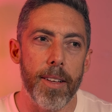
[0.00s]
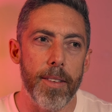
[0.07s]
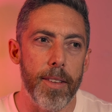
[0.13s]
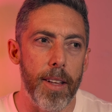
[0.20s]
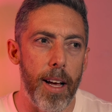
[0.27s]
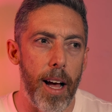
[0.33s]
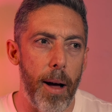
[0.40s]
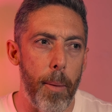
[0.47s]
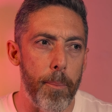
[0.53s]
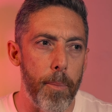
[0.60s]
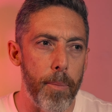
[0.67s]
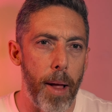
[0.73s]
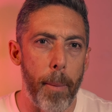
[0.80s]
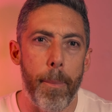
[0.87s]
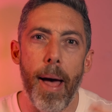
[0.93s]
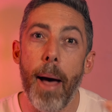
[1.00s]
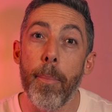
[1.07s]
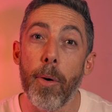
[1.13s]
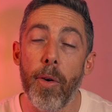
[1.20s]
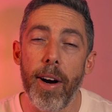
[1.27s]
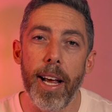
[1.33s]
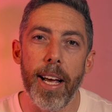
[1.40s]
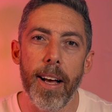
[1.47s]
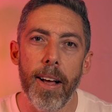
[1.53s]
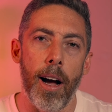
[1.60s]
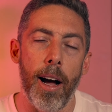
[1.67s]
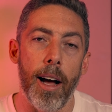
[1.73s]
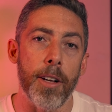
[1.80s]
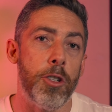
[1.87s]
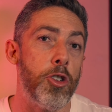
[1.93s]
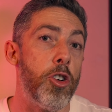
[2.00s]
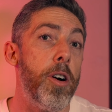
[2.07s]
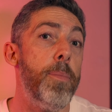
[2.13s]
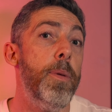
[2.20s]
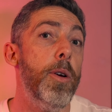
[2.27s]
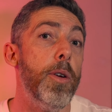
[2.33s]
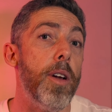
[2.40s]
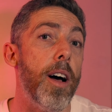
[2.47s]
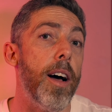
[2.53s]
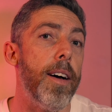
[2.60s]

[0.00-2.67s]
like peppery. I attribute